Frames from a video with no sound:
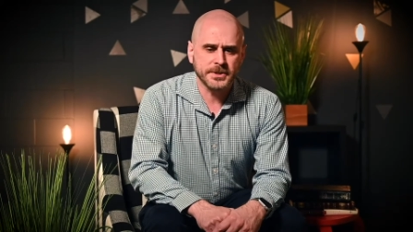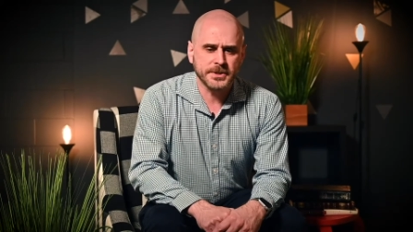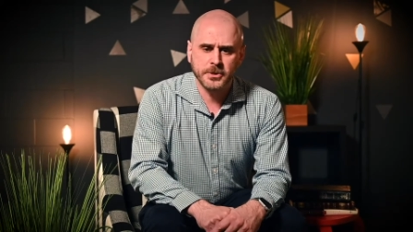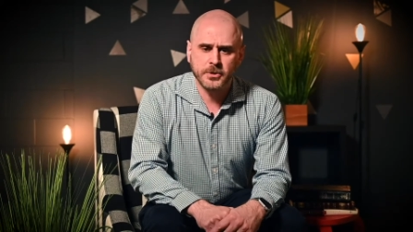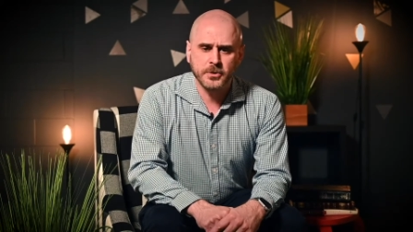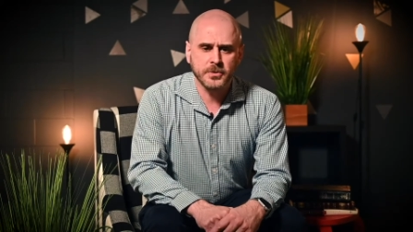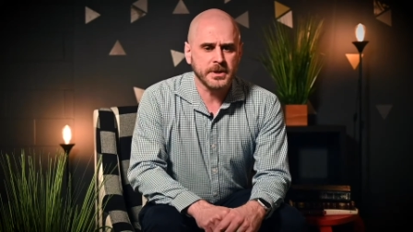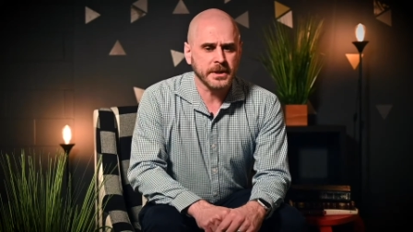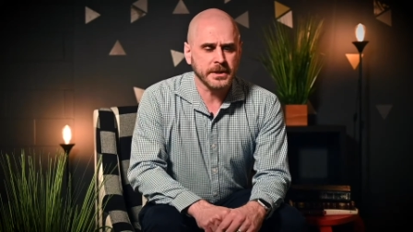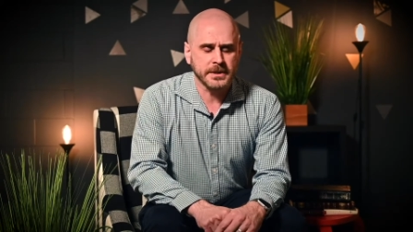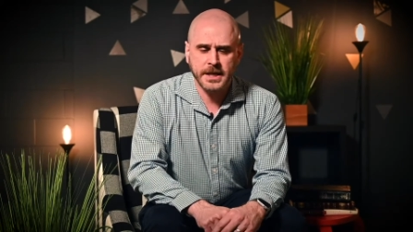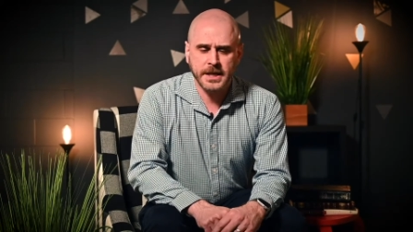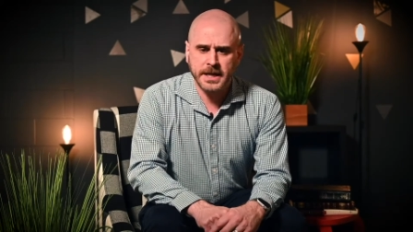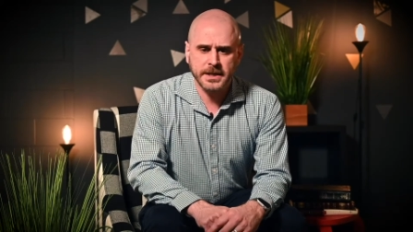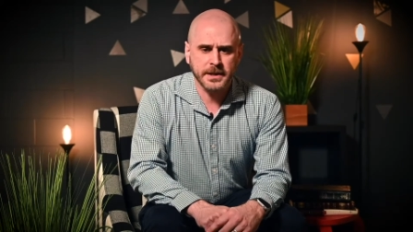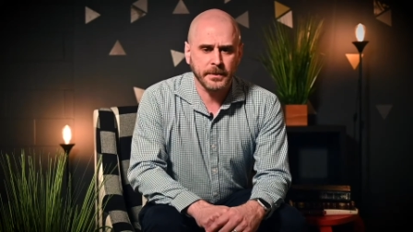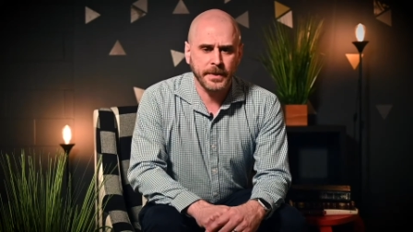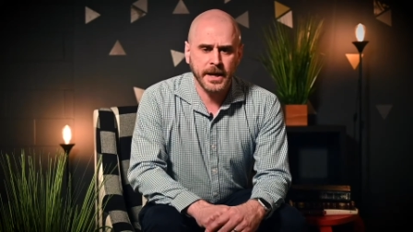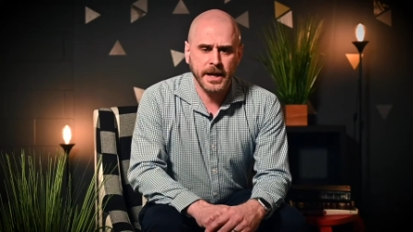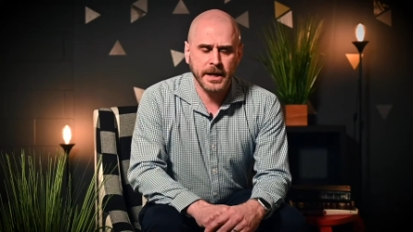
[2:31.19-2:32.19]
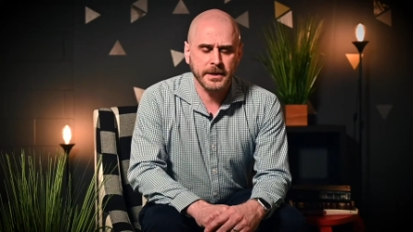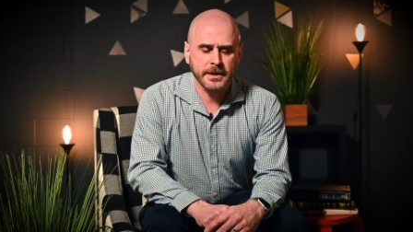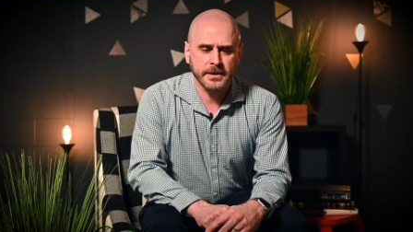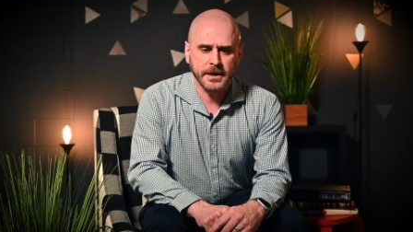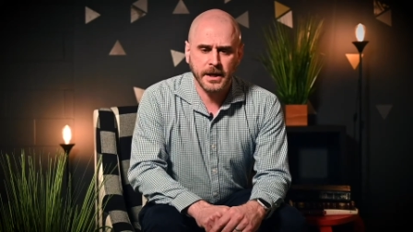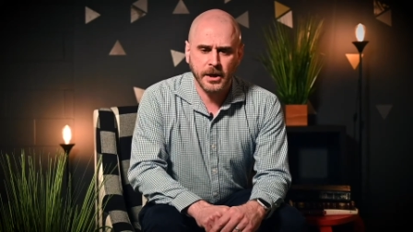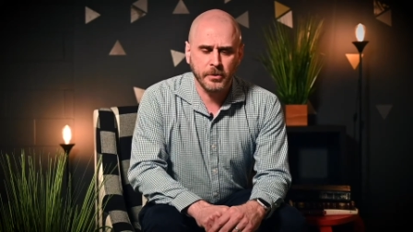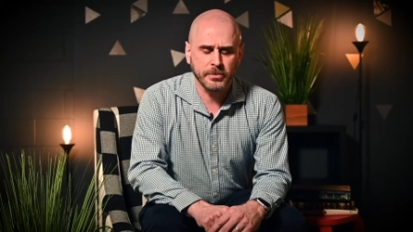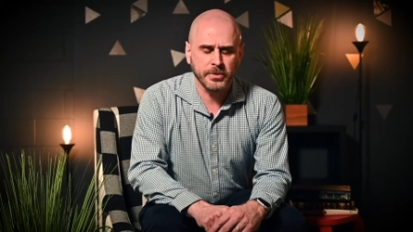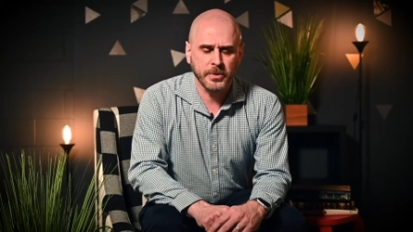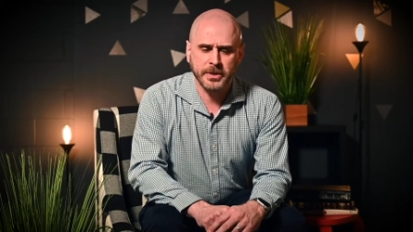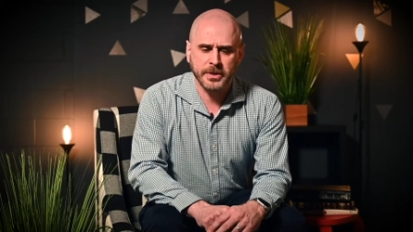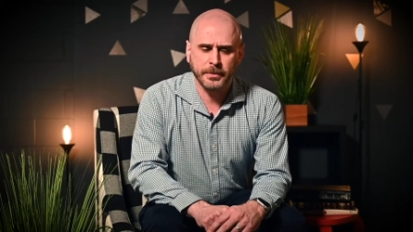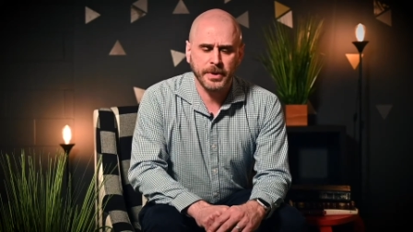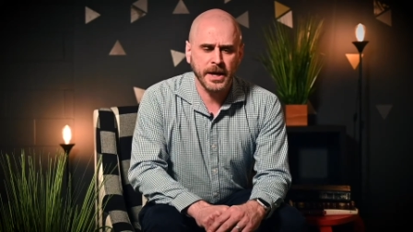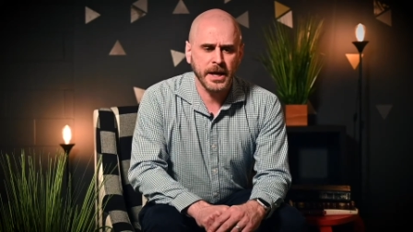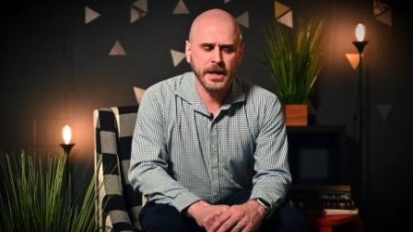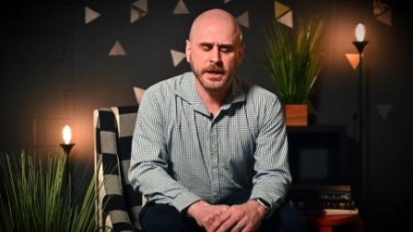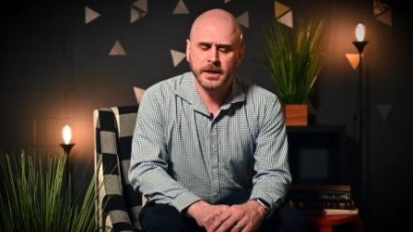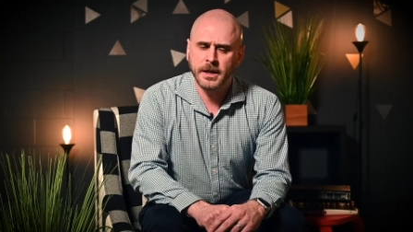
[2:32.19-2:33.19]
do to take the pain, to help with the
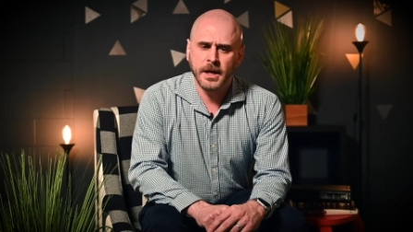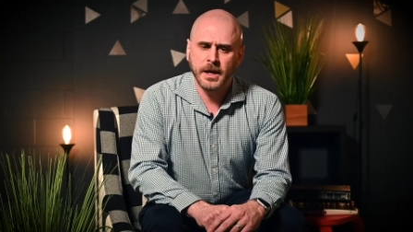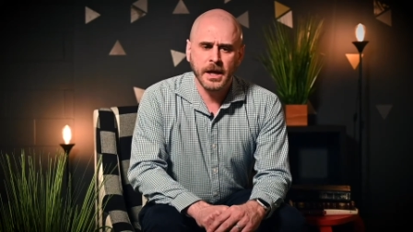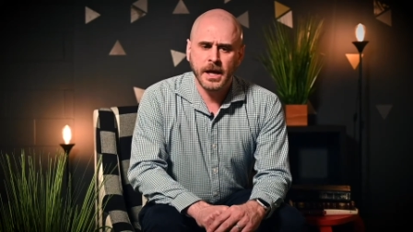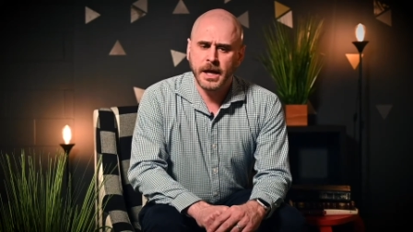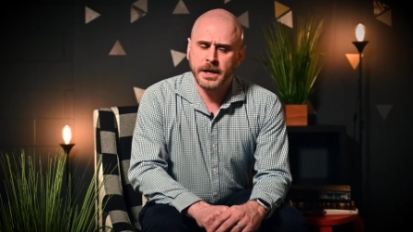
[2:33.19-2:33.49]
pain,